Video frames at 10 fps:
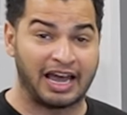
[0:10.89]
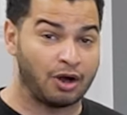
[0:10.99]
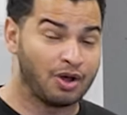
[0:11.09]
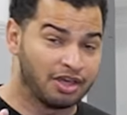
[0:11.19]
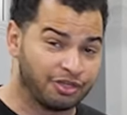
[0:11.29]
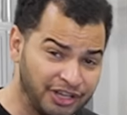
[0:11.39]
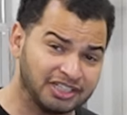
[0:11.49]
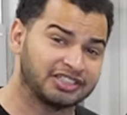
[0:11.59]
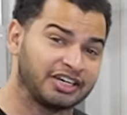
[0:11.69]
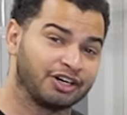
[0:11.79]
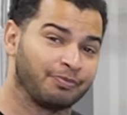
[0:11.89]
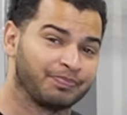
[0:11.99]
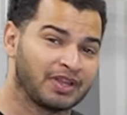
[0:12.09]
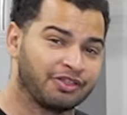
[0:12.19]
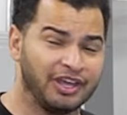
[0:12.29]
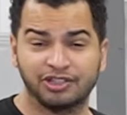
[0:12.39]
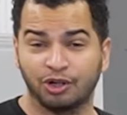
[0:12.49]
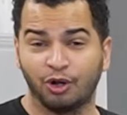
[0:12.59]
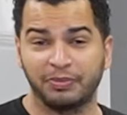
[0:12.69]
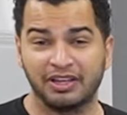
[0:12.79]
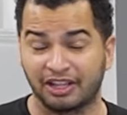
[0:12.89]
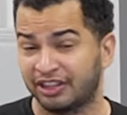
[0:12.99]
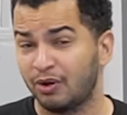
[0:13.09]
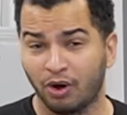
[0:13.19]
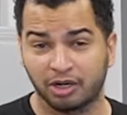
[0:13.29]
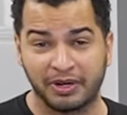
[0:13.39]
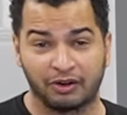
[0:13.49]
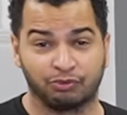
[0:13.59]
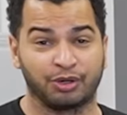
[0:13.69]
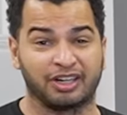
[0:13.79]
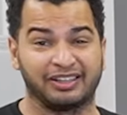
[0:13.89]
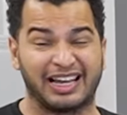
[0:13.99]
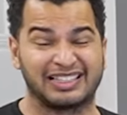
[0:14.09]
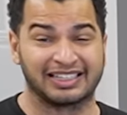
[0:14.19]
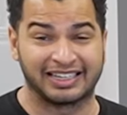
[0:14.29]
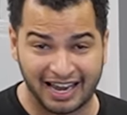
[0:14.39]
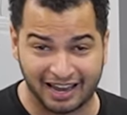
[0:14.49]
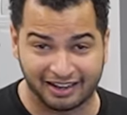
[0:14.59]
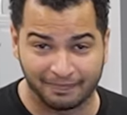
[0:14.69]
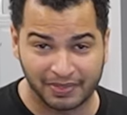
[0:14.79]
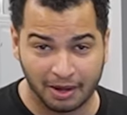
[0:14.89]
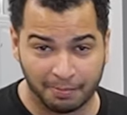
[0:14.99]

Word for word: Now, this year, they told me that they wanted me at Roadkill Nights again,